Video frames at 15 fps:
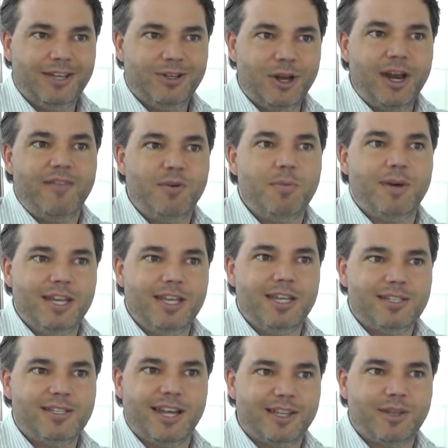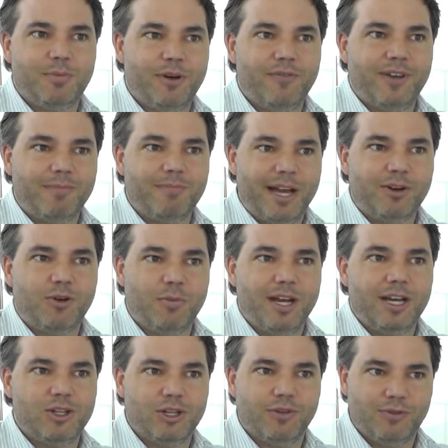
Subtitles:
Not everybody is like the perfect micromanager.